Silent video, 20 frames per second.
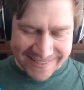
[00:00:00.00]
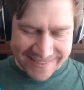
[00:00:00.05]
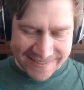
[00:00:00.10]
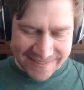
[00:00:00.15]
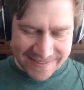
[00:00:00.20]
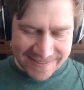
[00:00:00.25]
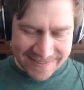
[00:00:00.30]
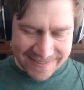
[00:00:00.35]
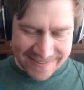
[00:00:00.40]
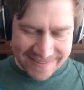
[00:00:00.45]

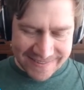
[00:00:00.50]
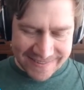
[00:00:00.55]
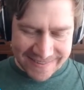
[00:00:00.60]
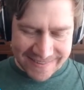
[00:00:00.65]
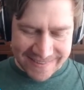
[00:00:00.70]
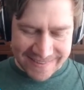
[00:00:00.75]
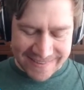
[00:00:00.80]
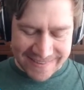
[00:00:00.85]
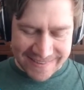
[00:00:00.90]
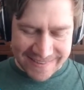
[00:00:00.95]

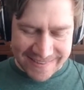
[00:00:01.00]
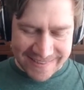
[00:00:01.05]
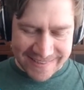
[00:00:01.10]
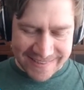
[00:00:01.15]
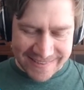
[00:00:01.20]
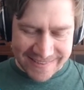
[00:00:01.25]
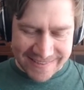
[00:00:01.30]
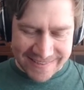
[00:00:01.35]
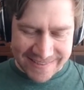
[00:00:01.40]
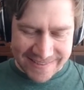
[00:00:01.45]

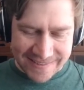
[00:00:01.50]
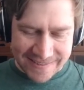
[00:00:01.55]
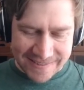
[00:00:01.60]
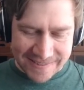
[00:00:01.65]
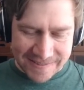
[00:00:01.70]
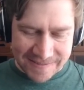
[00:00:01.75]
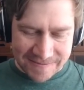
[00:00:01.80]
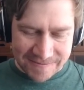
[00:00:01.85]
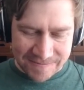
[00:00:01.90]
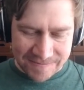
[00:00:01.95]

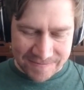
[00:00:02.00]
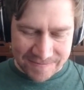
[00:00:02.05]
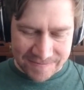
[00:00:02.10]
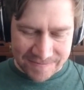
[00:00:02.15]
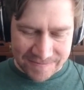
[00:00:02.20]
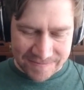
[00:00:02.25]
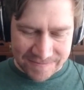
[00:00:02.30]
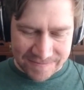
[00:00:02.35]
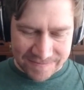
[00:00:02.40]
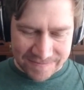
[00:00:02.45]

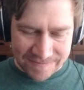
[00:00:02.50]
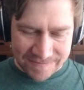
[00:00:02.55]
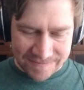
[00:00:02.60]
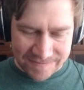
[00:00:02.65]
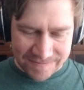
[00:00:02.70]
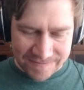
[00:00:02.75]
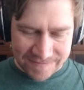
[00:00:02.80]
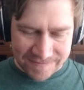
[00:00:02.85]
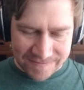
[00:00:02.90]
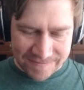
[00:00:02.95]

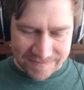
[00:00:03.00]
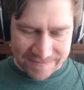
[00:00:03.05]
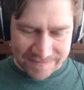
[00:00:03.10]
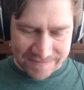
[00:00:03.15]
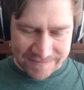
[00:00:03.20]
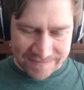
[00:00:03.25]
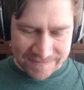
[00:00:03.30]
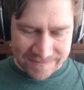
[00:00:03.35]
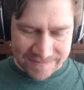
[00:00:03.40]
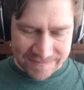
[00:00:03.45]

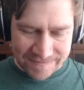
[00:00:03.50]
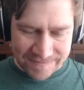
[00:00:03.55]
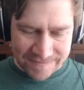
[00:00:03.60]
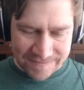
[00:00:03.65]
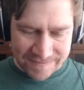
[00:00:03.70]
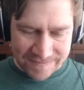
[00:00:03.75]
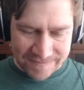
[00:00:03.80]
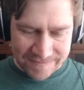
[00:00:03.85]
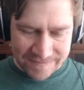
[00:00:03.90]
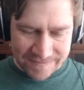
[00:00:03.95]

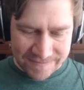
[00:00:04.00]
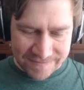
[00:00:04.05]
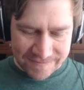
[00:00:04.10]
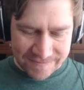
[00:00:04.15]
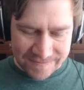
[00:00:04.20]
(no one is talking)